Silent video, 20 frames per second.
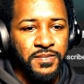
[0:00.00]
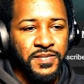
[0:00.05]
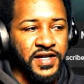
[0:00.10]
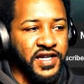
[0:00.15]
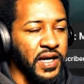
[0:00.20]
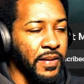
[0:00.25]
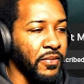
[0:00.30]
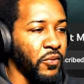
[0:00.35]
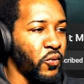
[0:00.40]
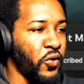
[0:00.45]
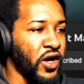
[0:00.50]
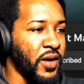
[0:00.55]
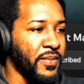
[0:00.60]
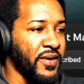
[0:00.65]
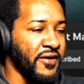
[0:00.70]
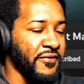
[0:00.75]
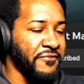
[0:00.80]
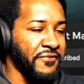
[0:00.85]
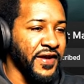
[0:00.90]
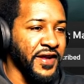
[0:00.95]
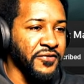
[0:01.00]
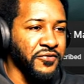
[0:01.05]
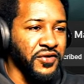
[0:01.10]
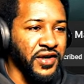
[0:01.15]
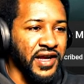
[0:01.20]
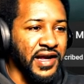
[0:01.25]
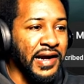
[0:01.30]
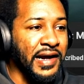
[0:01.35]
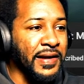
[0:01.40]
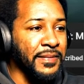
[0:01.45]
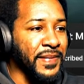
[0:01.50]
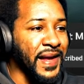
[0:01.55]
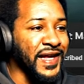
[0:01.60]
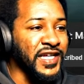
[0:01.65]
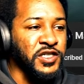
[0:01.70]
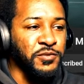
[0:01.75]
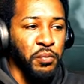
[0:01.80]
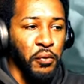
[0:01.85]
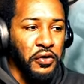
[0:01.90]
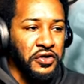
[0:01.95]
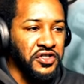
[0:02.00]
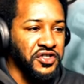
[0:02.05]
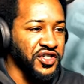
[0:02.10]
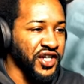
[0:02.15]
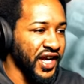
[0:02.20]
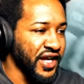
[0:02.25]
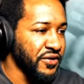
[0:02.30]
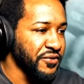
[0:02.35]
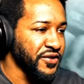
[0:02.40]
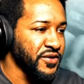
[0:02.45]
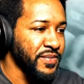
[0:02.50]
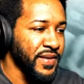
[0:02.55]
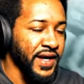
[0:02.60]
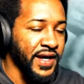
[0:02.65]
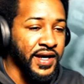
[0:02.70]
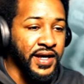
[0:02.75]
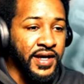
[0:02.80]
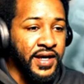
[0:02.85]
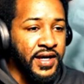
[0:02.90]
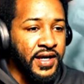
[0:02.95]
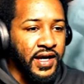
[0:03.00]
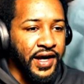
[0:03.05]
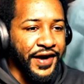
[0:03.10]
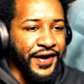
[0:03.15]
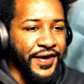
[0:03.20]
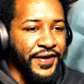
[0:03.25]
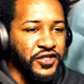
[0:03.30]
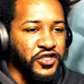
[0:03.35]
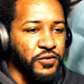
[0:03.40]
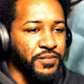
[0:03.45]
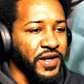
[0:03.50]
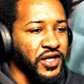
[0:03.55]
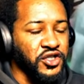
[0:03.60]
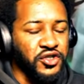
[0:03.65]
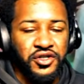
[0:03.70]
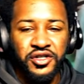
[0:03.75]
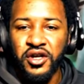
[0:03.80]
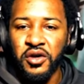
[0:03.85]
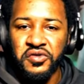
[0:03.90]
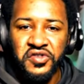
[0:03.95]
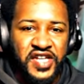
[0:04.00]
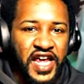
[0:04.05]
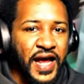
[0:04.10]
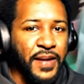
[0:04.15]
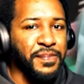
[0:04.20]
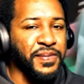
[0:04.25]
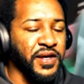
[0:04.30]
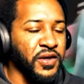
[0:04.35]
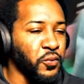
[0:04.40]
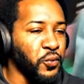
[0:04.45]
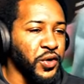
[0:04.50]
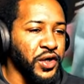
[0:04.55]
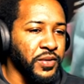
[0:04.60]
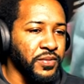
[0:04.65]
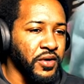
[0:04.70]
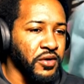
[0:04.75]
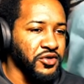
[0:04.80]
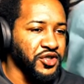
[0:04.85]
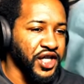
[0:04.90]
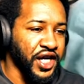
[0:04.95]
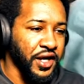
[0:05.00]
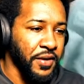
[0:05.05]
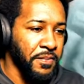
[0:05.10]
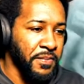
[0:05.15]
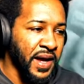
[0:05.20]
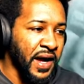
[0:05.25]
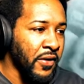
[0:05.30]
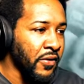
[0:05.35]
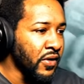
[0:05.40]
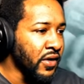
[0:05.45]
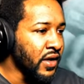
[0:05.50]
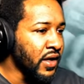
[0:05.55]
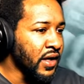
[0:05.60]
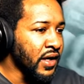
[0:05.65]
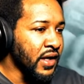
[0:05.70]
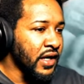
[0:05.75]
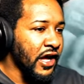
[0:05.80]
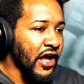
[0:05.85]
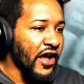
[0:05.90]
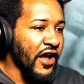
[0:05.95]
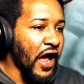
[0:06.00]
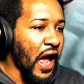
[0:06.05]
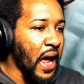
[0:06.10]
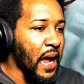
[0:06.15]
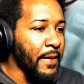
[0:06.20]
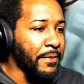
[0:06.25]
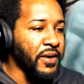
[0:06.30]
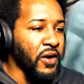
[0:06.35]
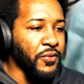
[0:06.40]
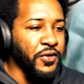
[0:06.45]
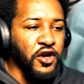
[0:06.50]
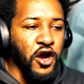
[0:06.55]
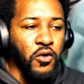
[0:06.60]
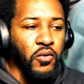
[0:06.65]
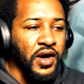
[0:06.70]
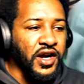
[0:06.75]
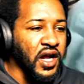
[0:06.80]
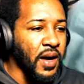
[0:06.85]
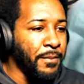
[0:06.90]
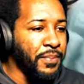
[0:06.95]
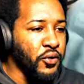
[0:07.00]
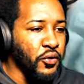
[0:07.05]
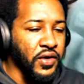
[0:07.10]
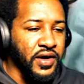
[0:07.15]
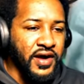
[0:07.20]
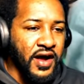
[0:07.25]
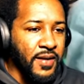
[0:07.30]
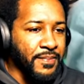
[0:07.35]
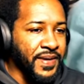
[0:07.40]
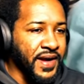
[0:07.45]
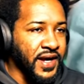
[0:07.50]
becoming one of my favorite combat sports channels, man. So make sure to go tap in with him, go check him out. But we're going to run up Buakaw